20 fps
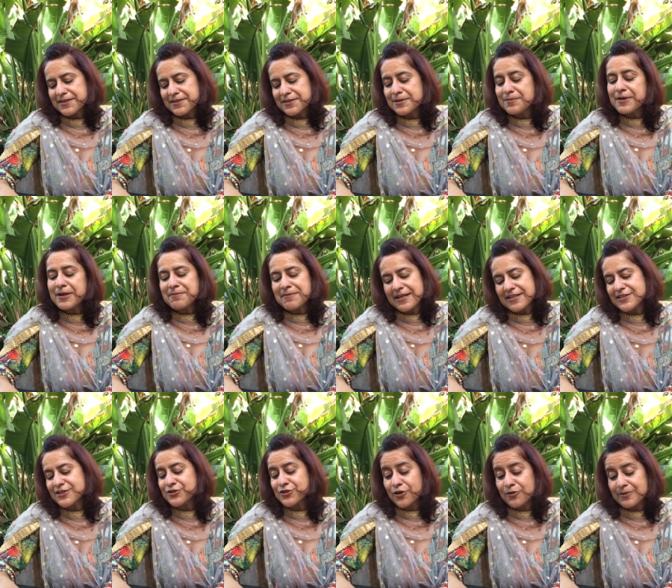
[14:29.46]
the big
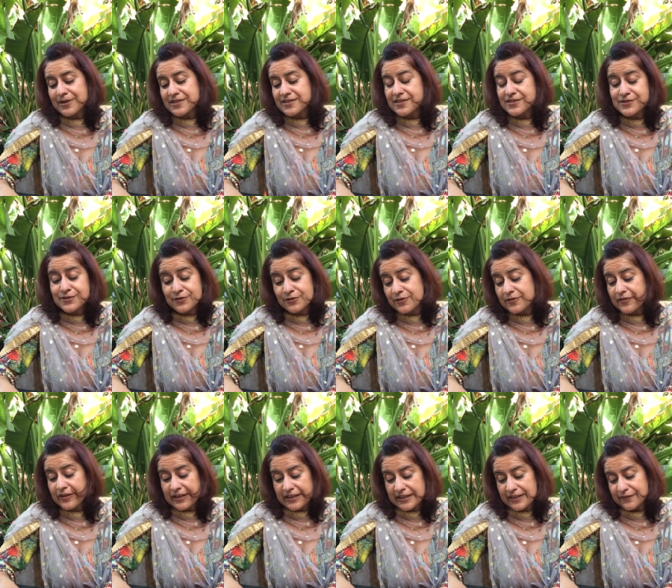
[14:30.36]
message always is good
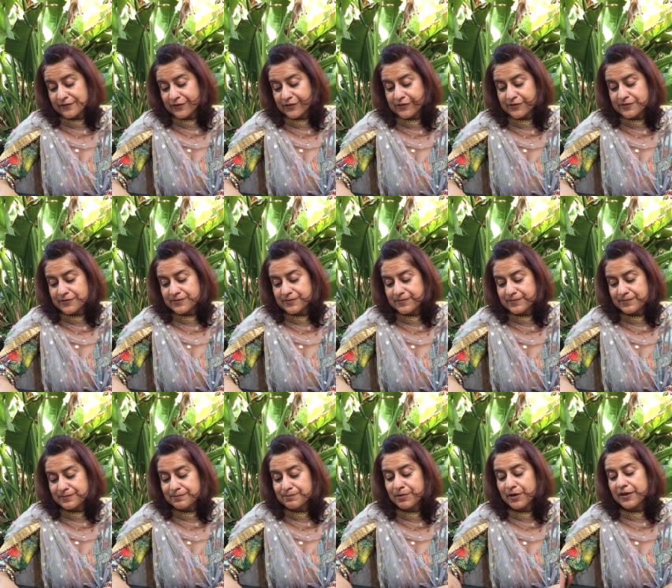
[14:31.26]
over evil,
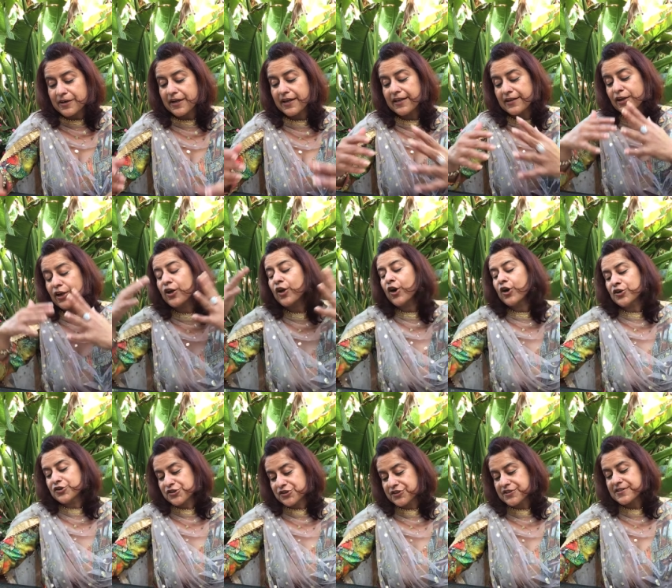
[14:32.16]
but in a
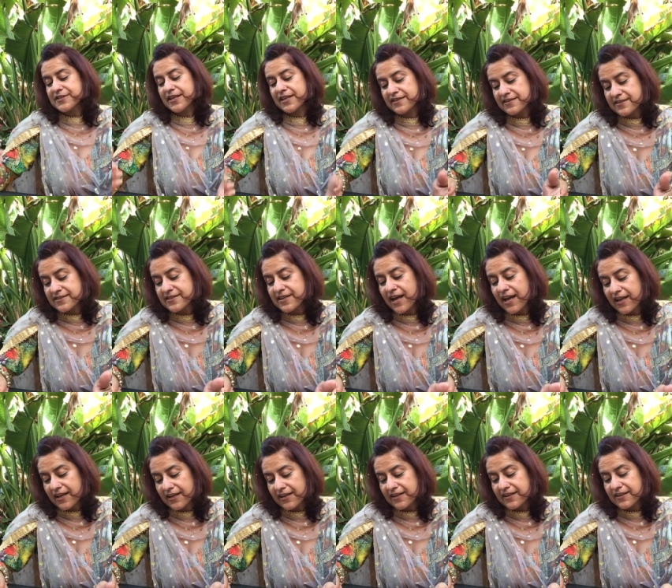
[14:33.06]
larger sense,
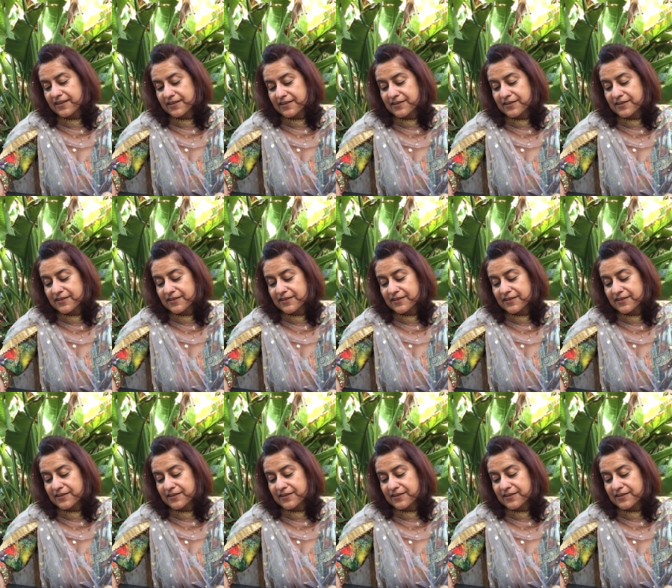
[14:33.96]
I